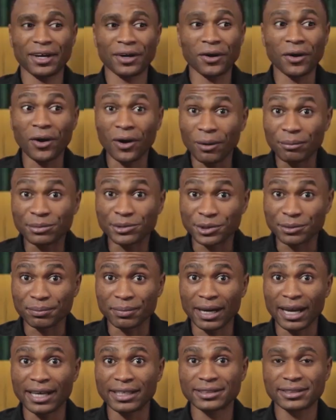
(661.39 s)
come to
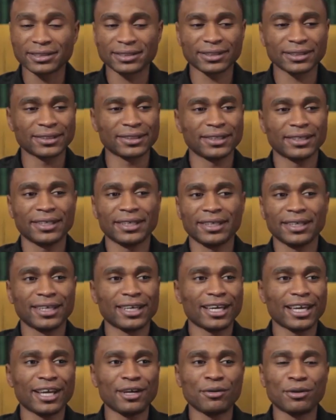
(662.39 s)
pass,
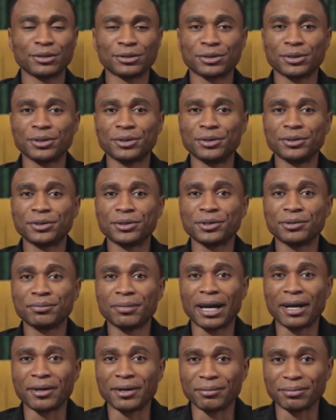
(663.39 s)
it was going to ruin
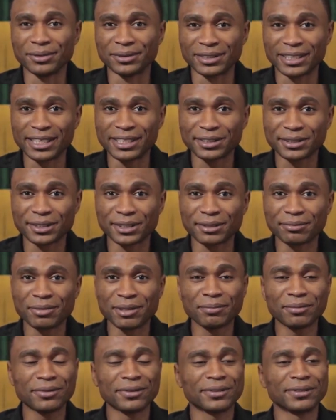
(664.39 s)
my reputation.
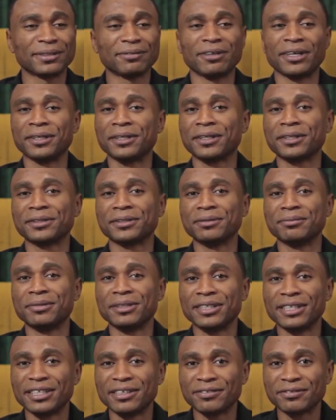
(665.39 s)
People were not going to
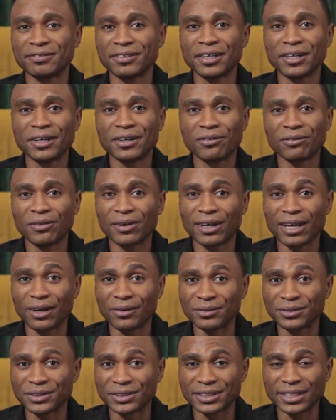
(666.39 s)
believe what I
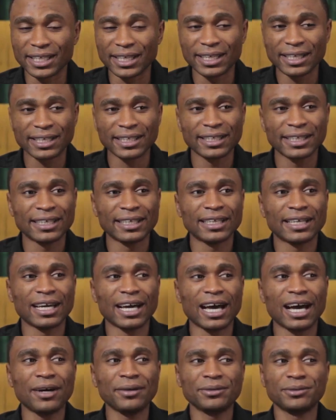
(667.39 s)
would say.
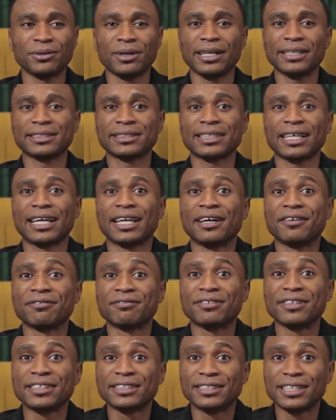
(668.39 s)
How do I stand and
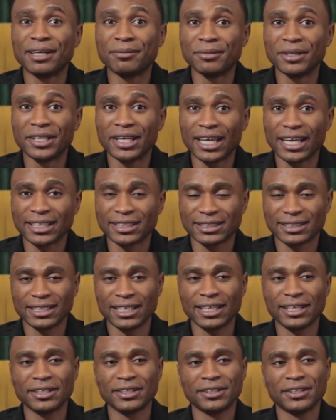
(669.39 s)
face them the next
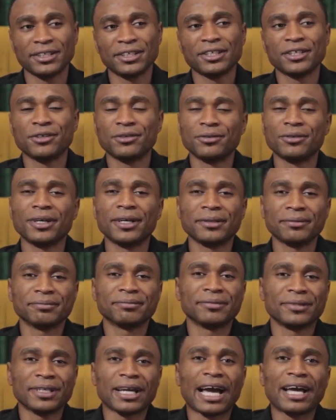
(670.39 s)
day? Well,
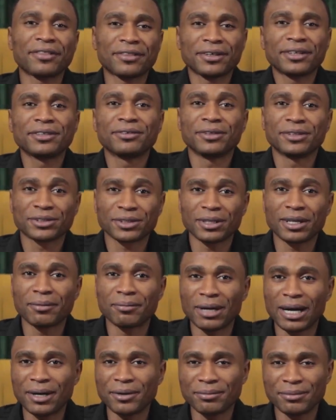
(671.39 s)
I thought it was all
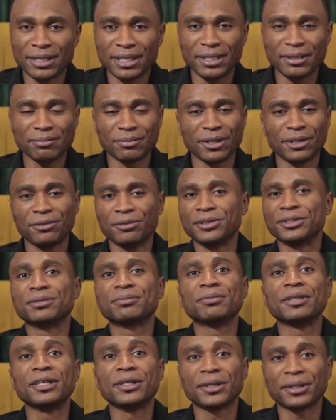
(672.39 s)
about me, but it was
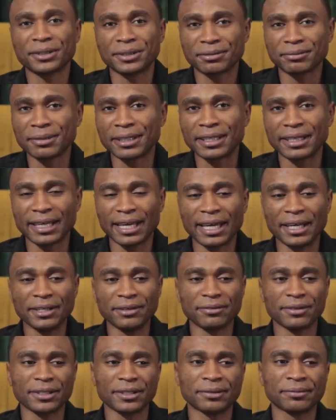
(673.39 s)
beyond me
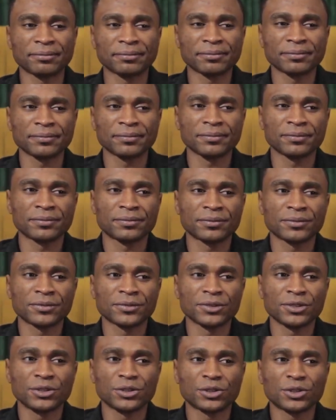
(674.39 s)

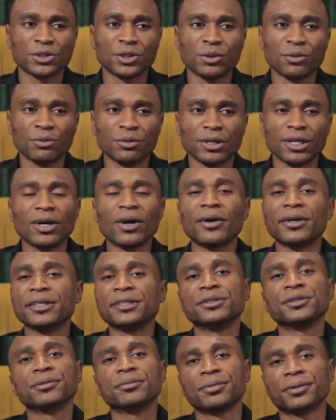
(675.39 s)
anyway. So we got
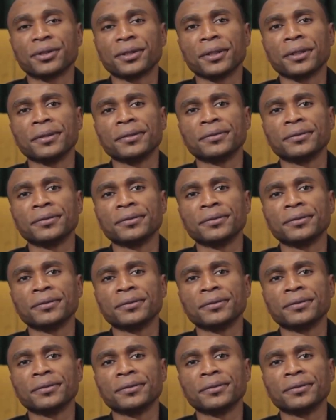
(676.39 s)
into prayer.